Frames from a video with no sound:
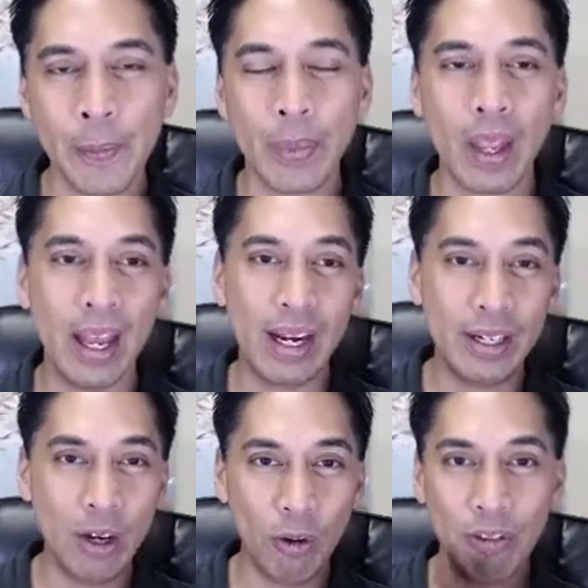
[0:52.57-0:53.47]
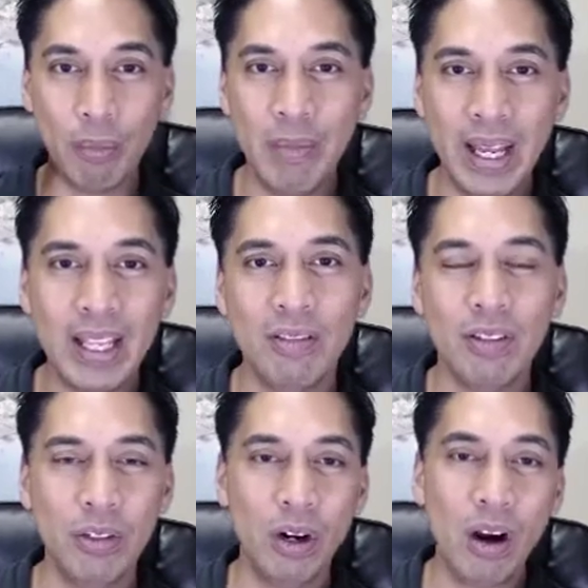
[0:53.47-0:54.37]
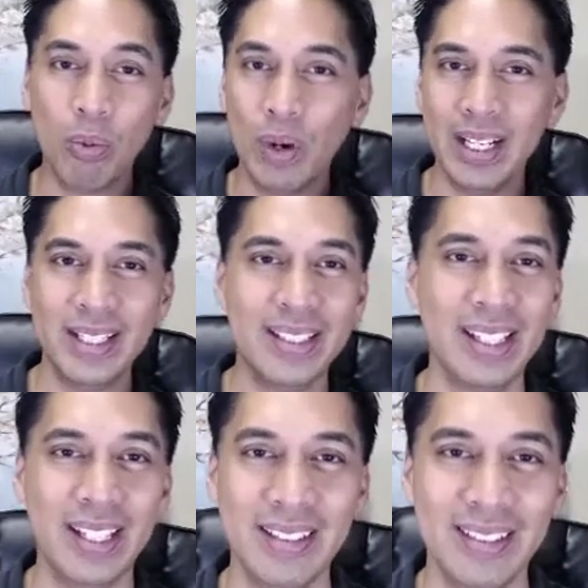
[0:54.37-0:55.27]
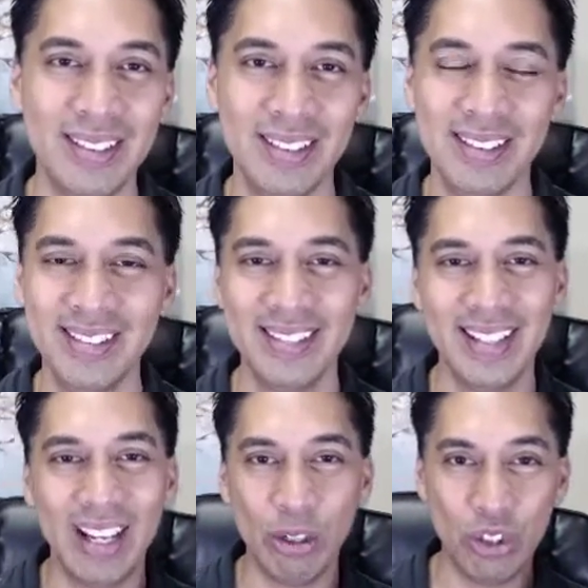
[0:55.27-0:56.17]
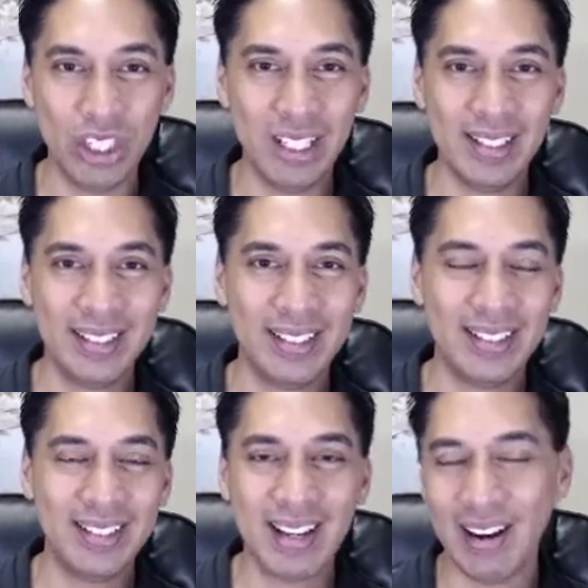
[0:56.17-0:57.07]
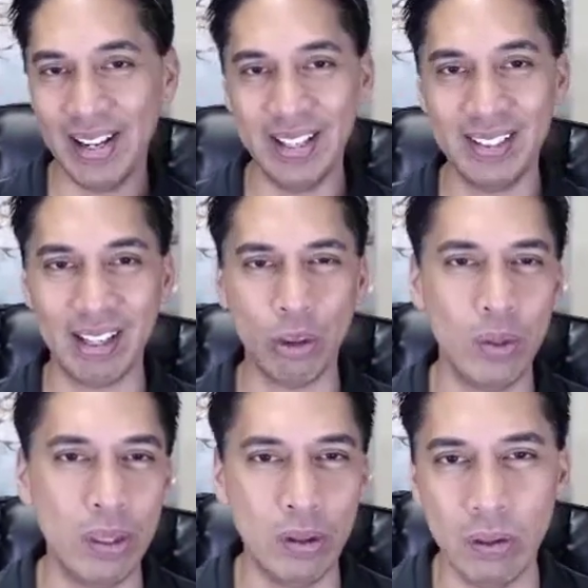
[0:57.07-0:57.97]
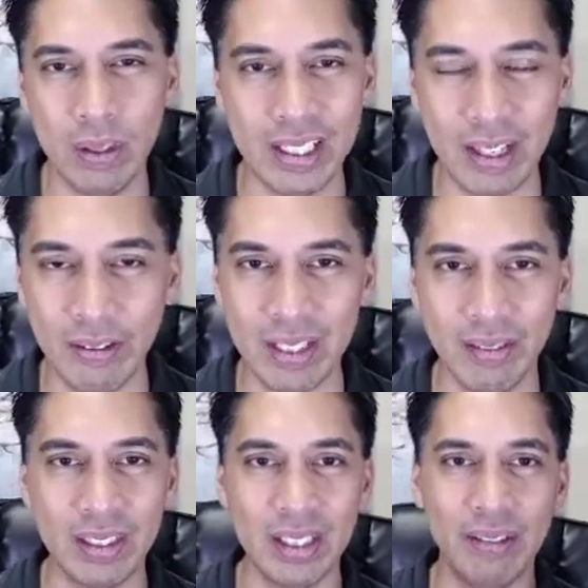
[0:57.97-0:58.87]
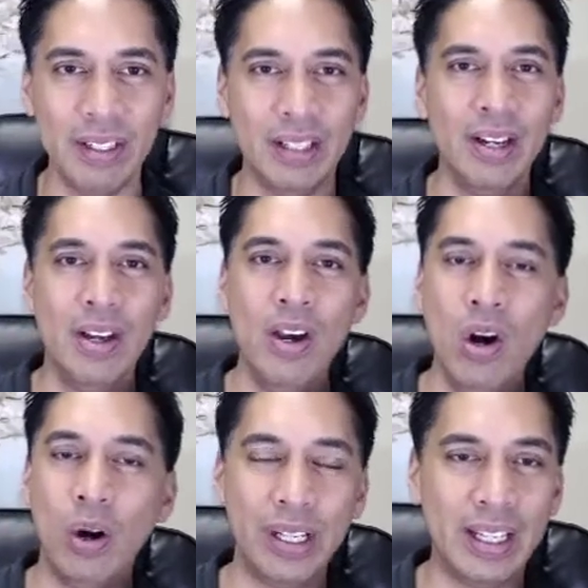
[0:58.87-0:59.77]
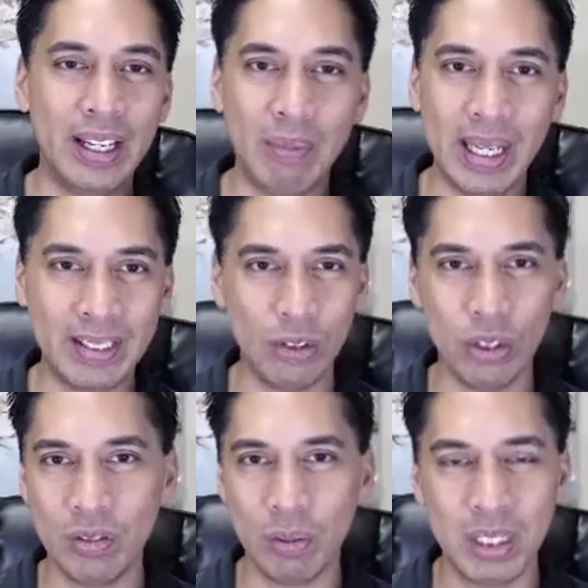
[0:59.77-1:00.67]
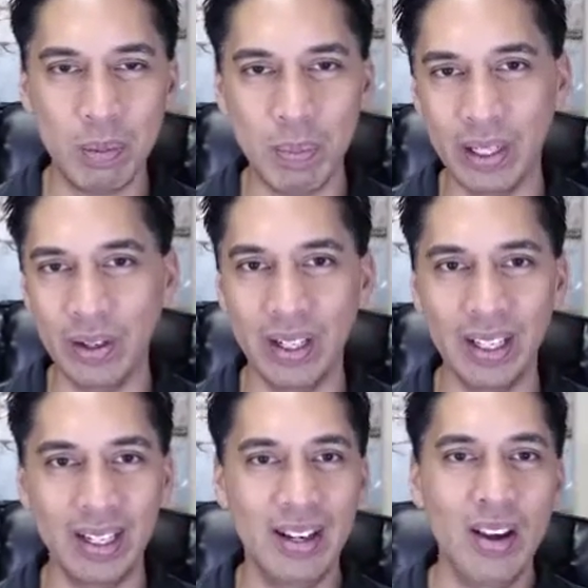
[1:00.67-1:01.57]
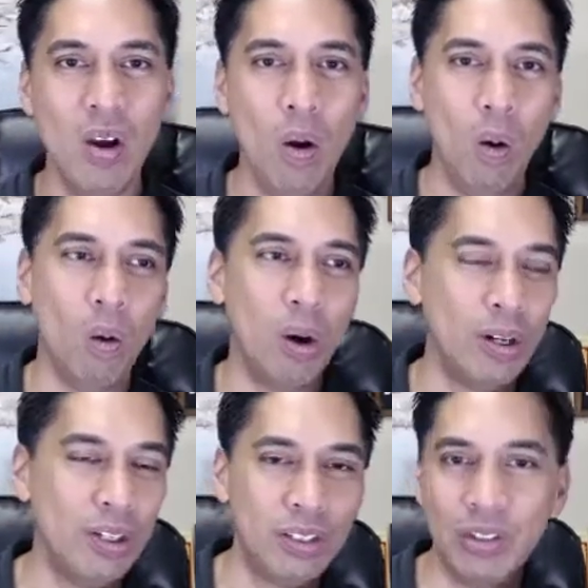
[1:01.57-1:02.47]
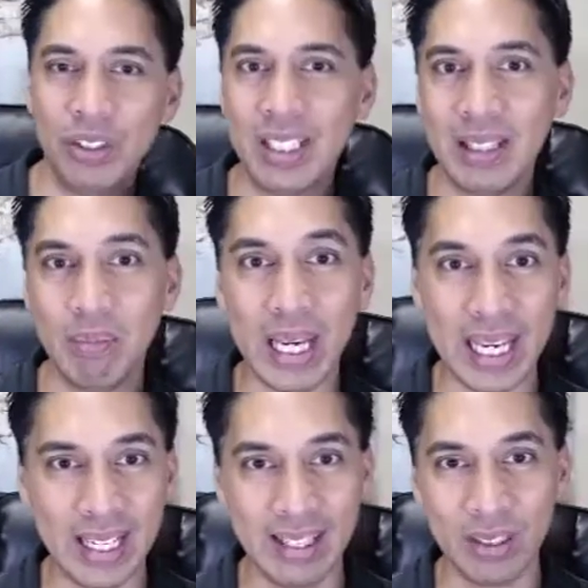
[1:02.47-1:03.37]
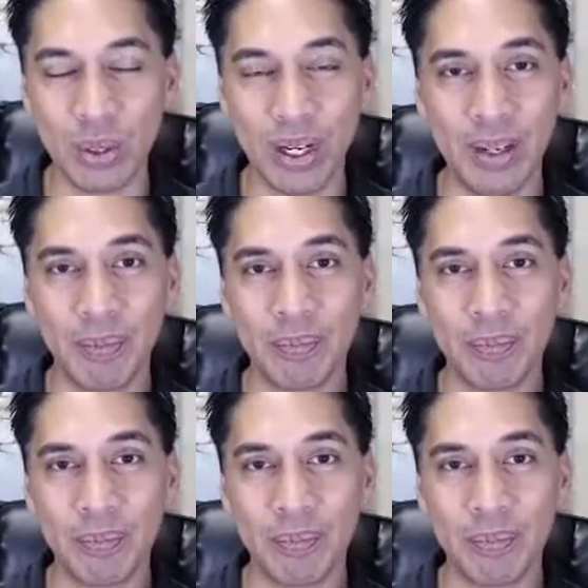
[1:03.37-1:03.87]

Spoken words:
And I know for many of you, you're already seeing energies and signs like 333, 777, or you're getting messages from spirit, or you're seeing beings, right?